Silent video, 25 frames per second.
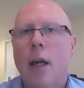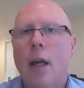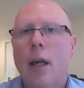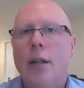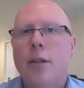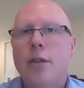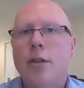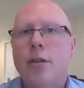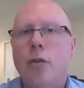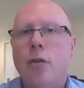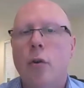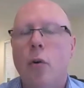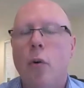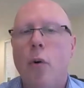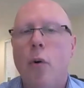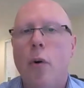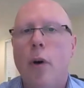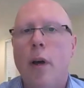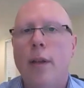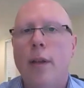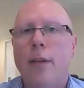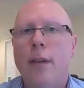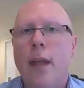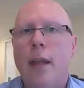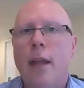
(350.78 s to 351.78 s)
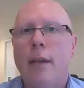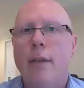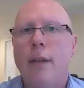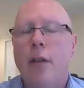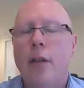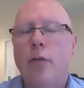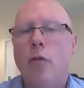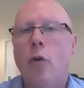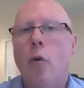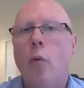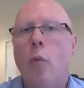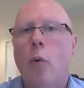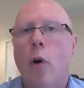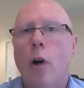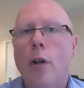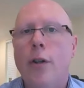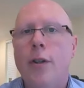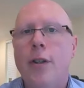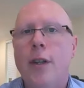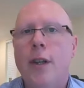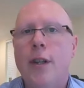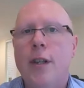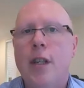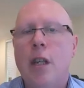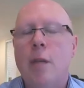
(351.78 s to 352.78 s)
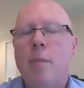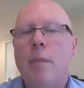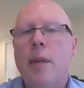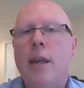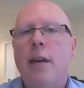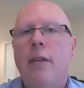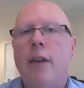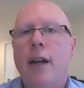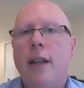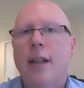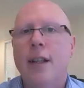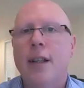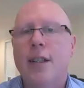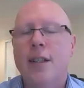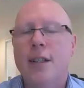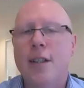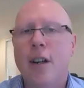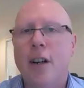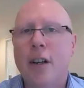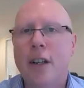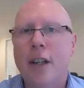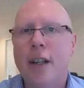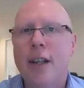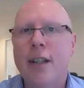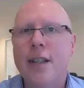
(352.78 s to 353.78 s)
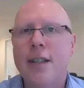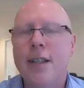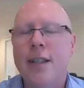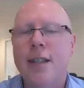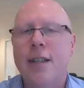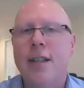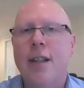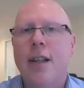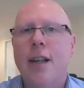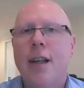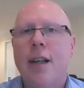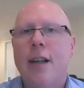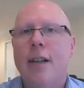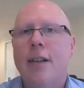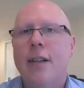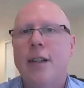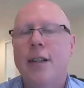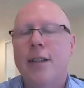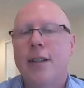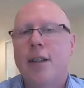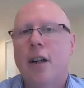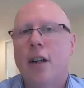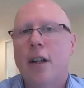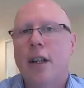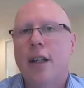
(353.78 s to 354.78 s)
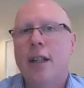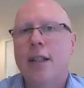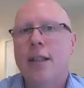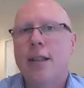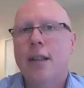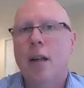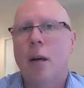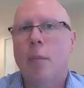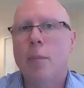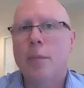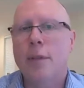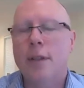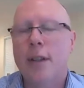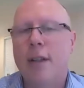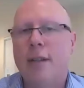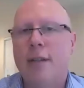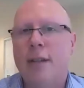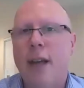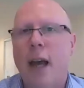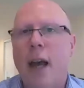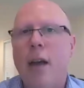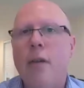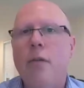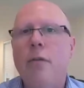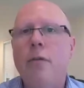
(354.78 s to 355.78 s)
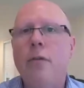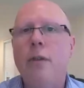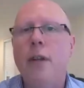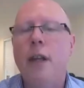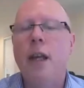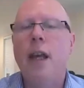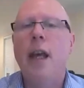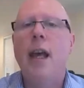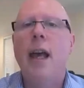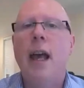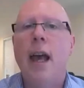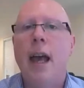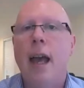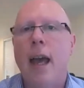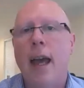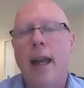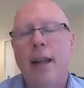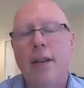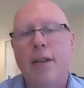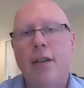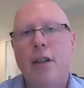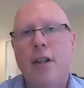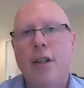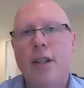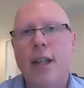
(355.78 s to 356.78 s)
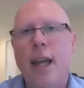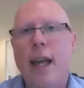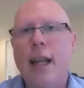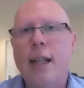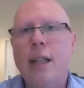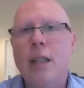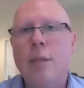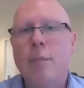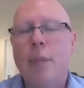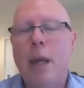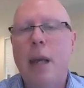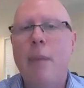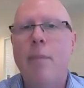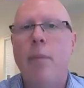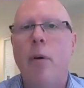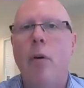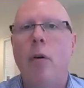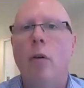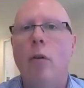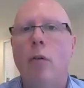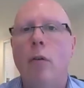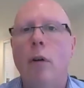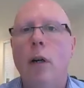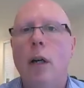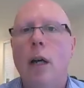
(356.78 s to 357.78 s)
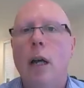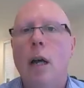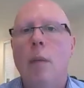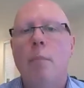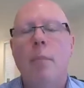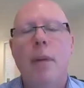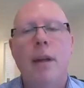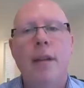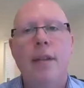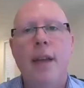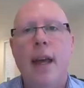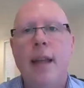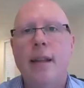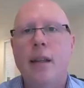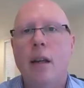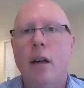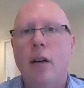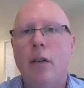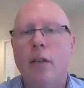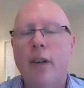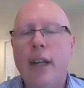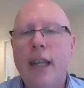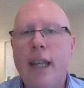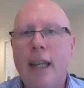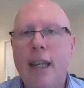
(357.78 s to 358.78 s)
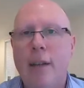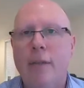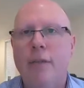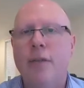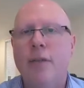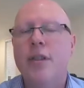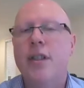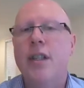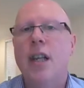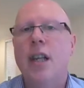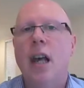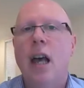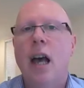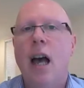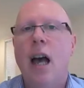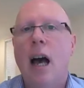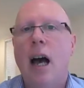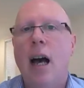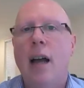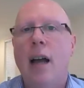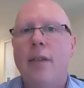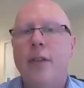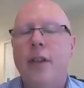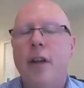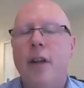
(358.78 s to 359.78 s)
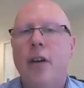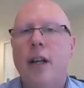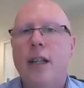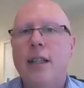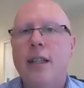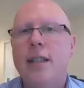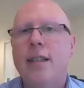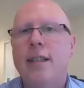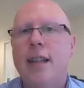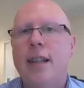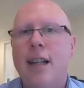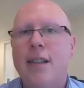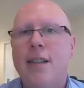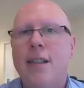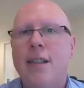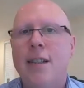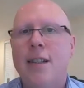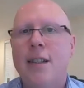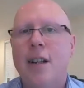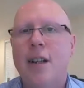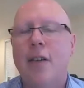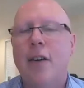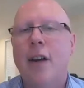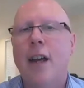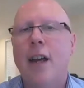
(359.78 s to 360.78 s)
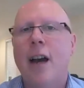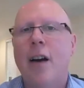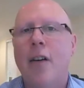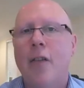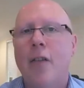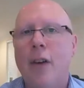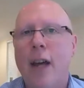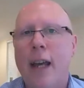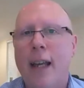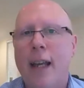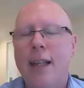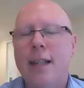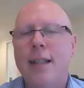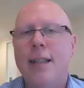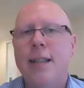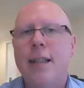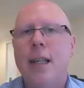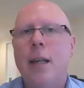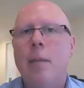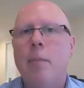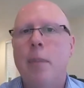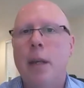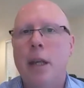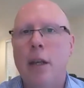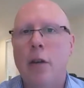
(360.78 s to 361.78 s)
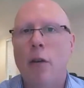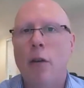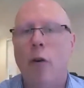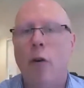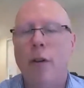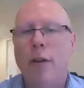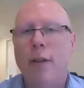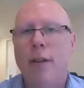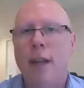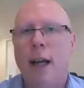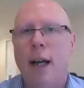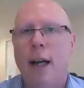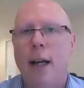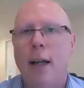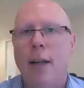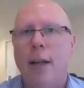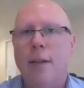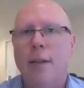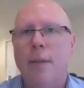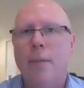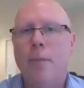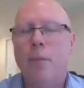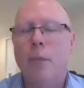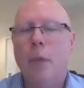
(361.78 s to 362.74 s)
So they don't want it to be like the circus. The circus comes to town, it entertains people, but then it leaves, and there isn't necessarily a legacy beyond that.